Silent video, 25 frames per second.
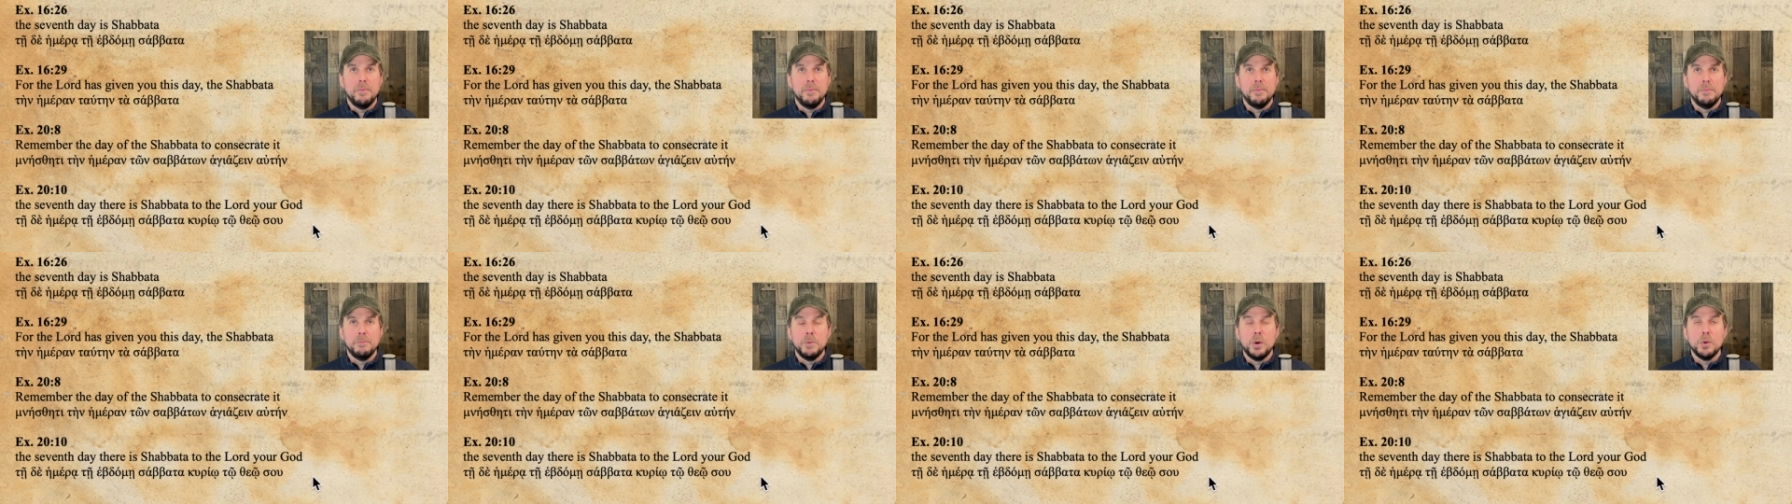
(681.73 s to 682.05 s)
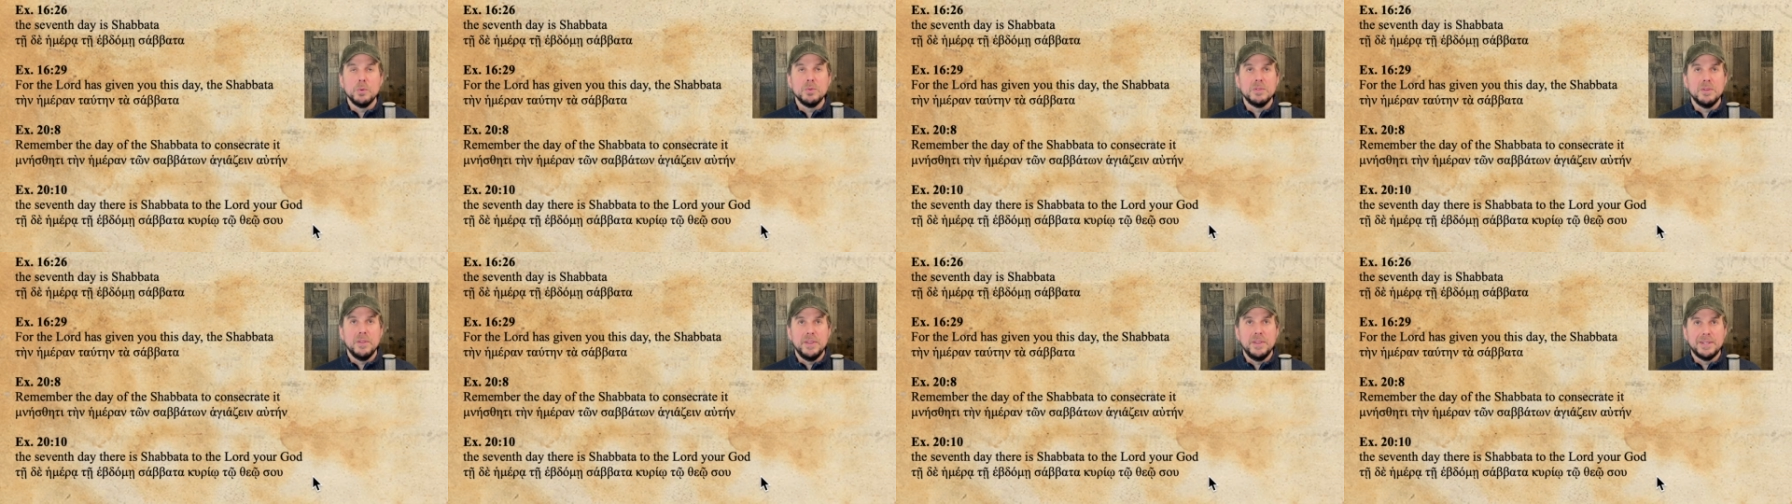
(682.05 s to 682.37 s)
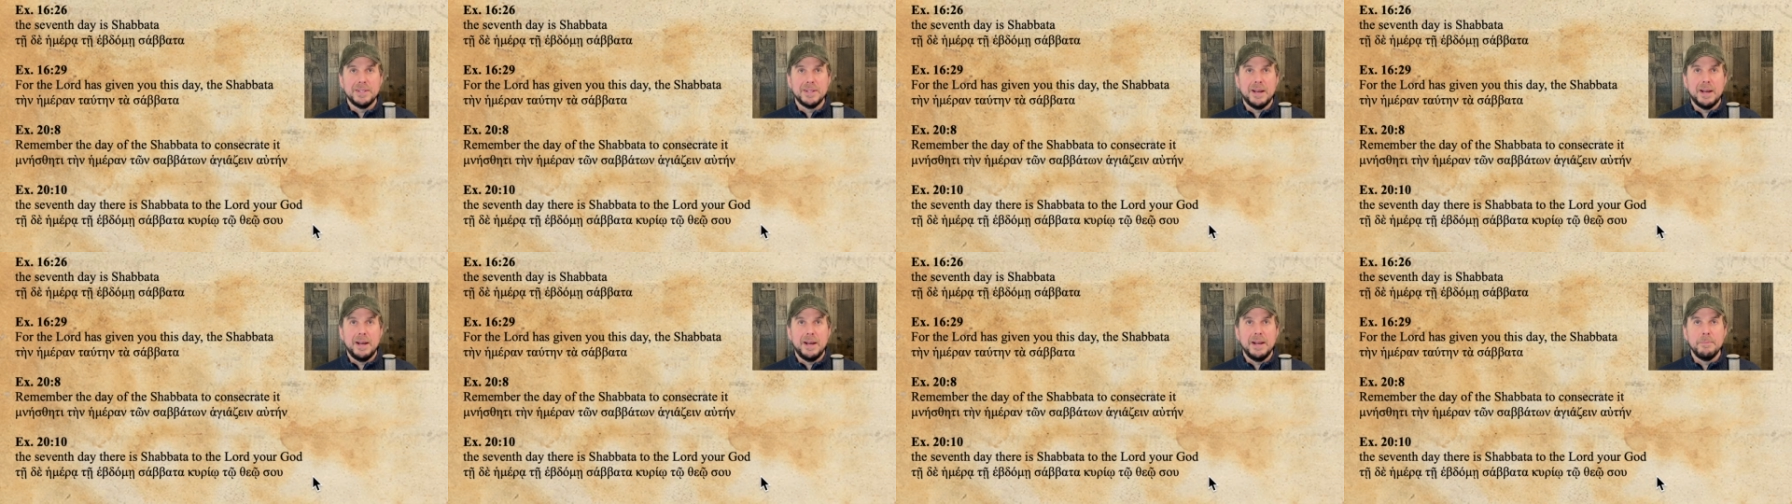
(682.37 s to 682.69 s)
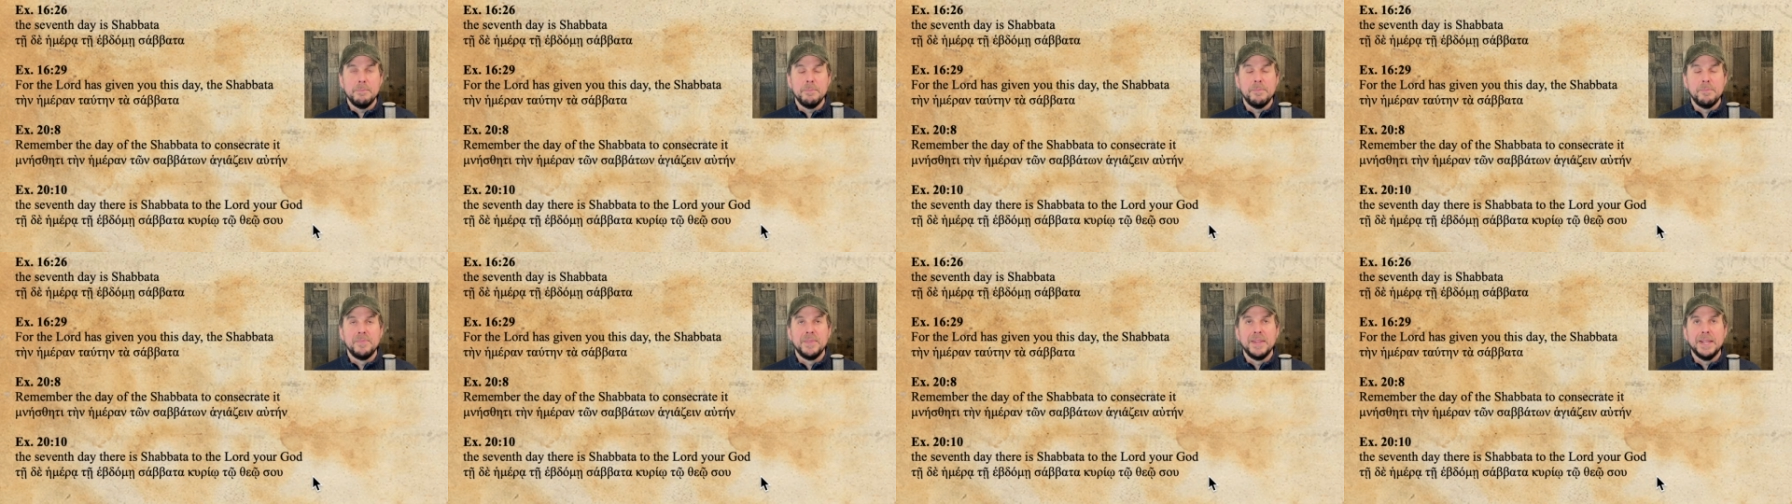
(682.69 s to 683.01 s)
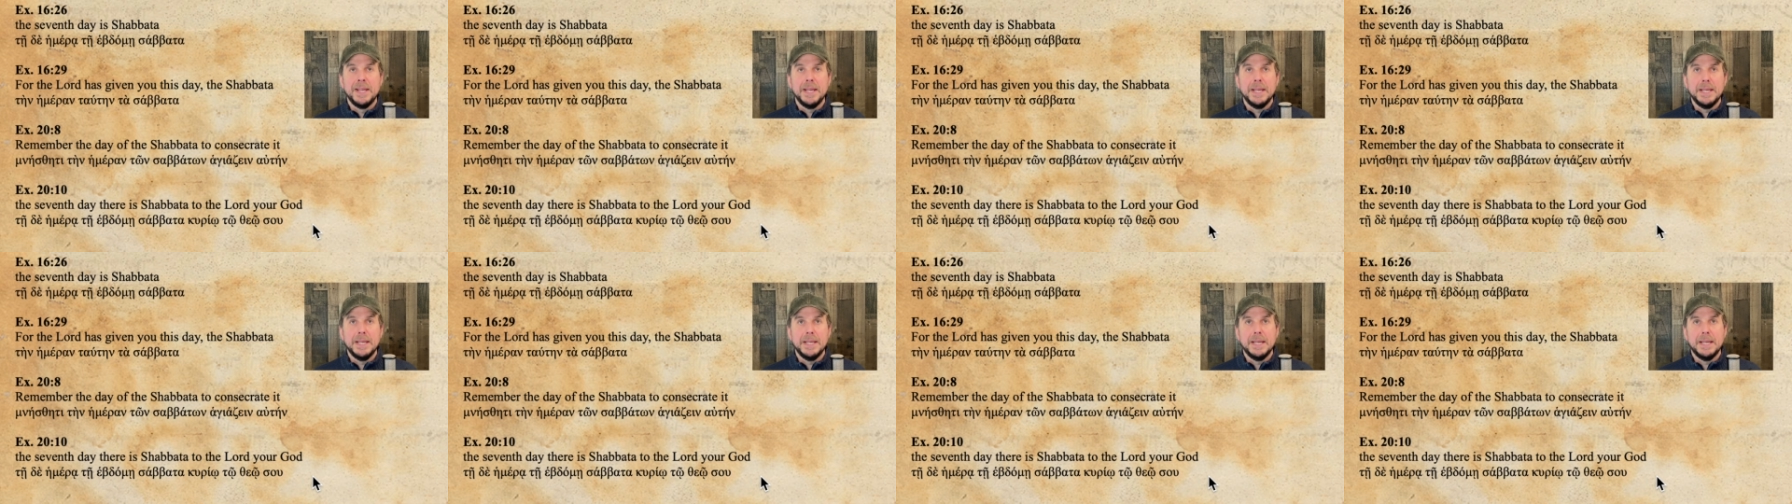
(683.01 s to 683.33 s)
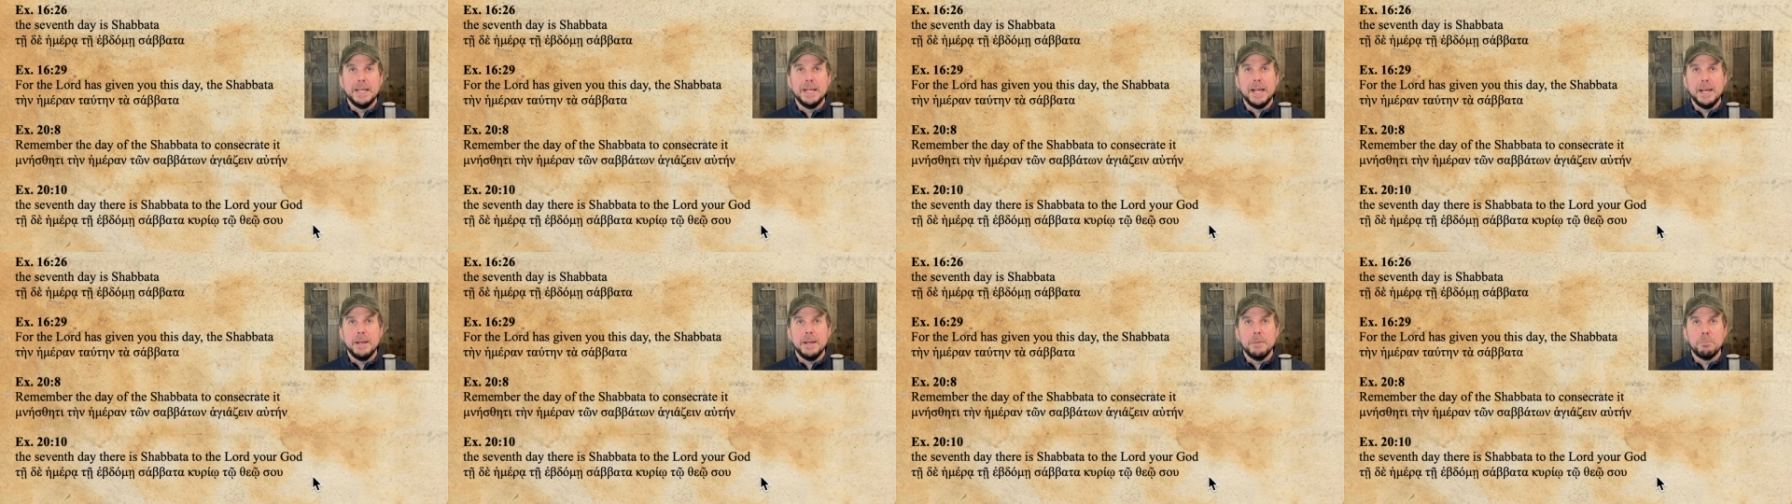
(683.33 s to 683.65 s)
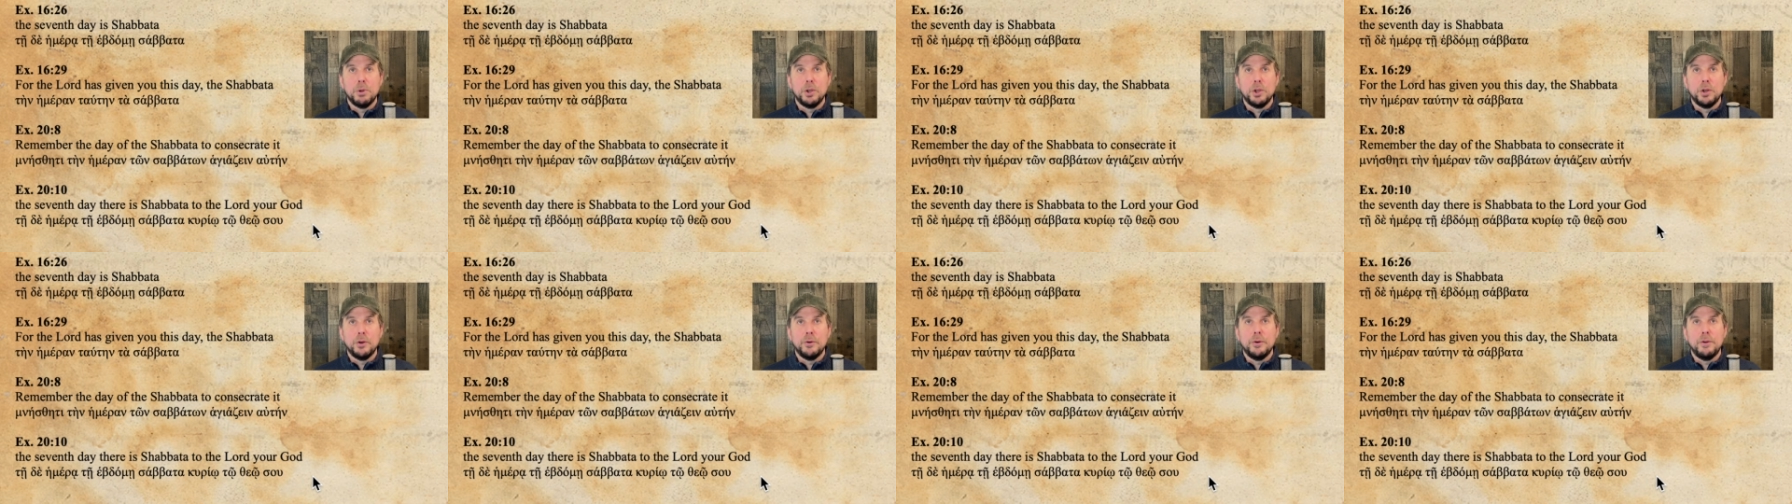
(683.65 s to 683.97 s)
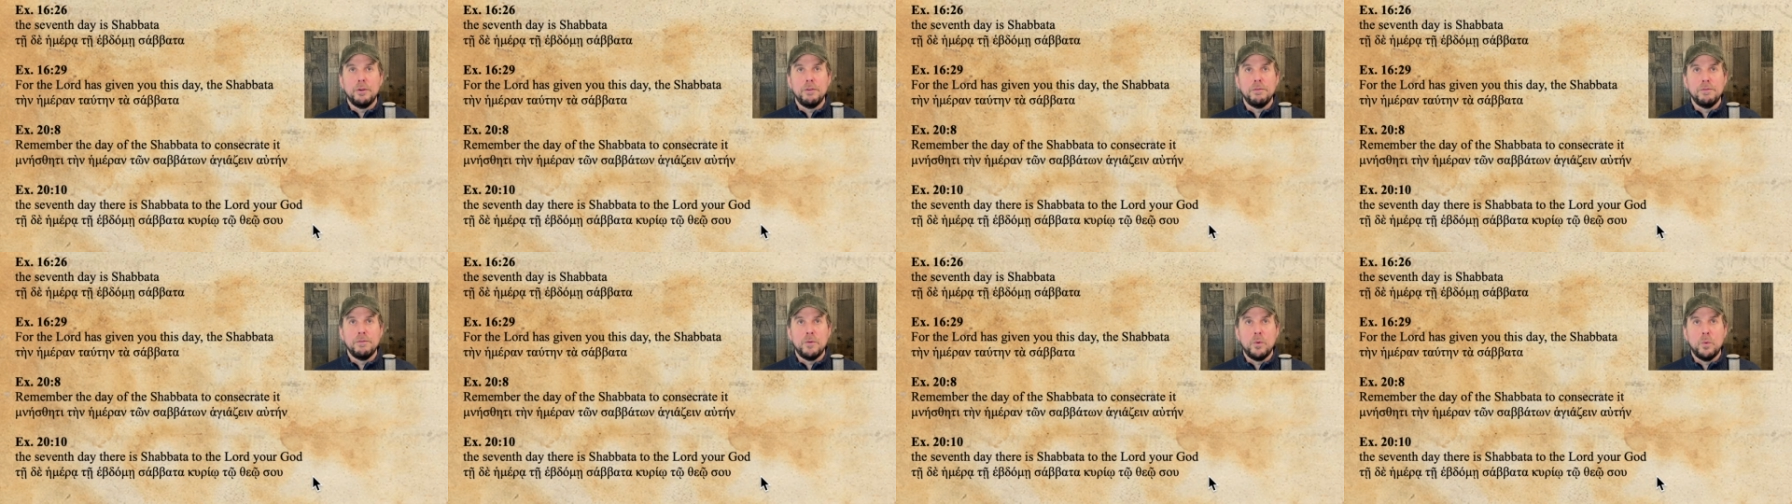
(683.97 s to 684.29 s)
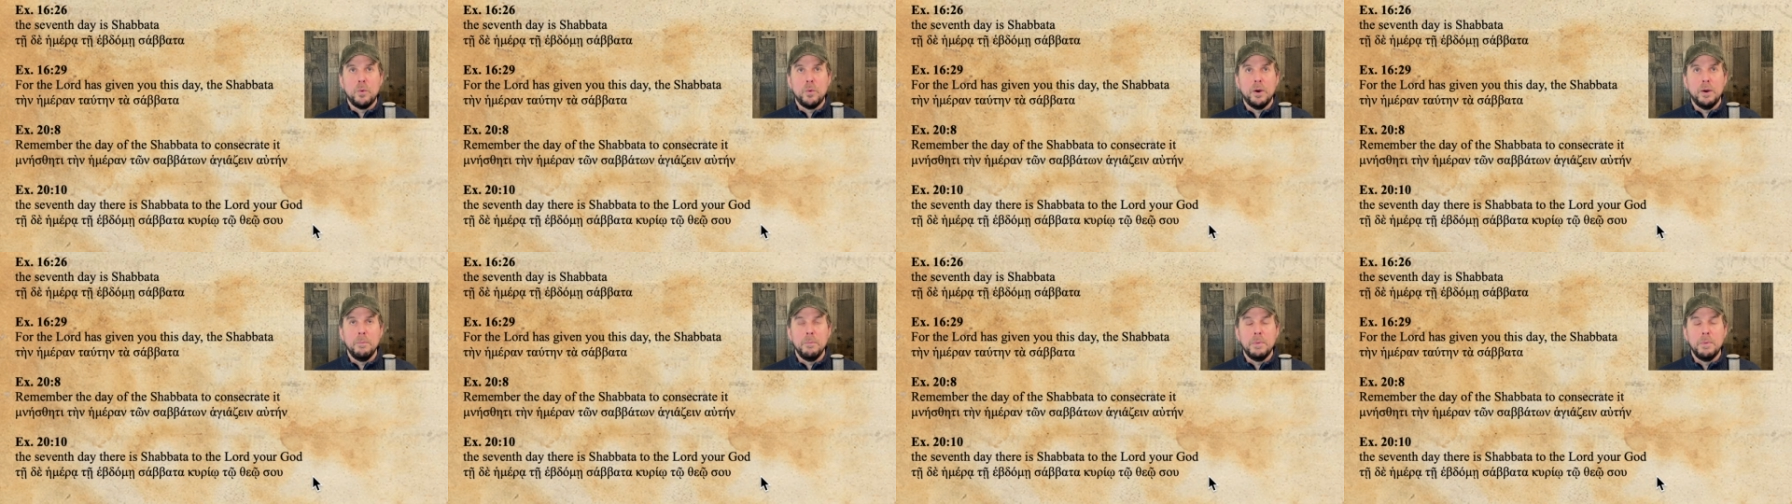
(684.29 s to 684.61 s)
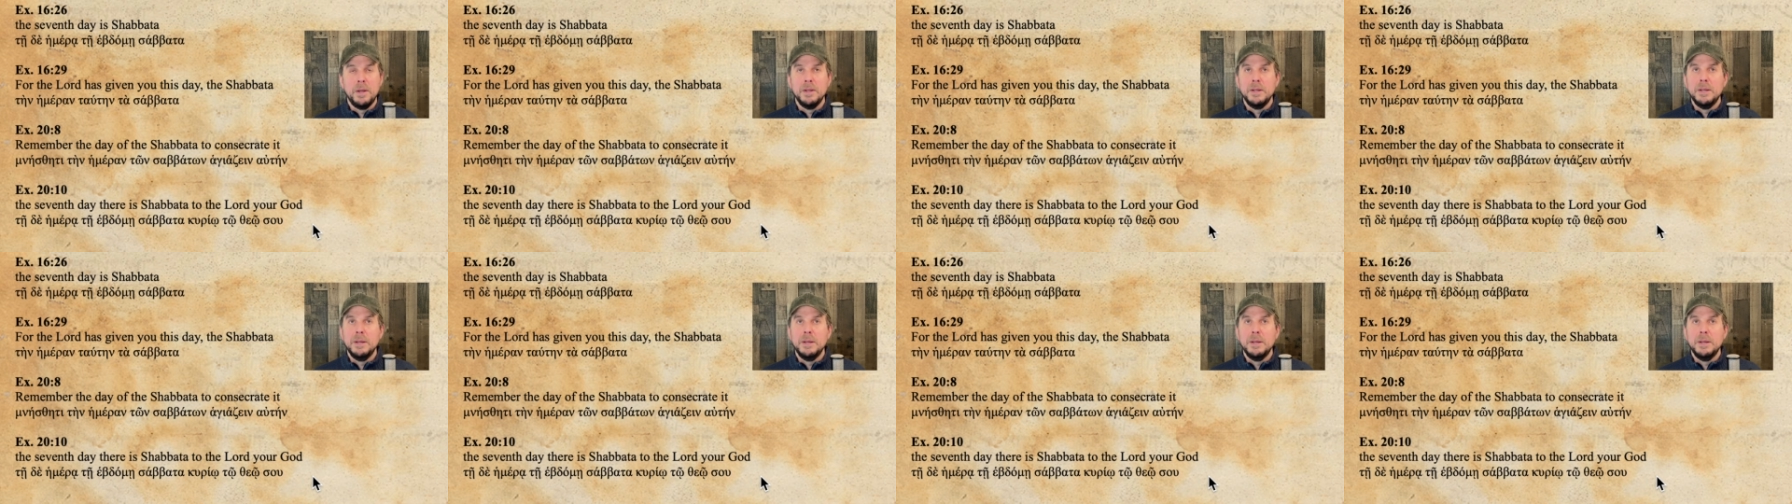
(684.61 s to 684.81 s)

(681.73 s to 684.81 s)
most of the time in a plural form,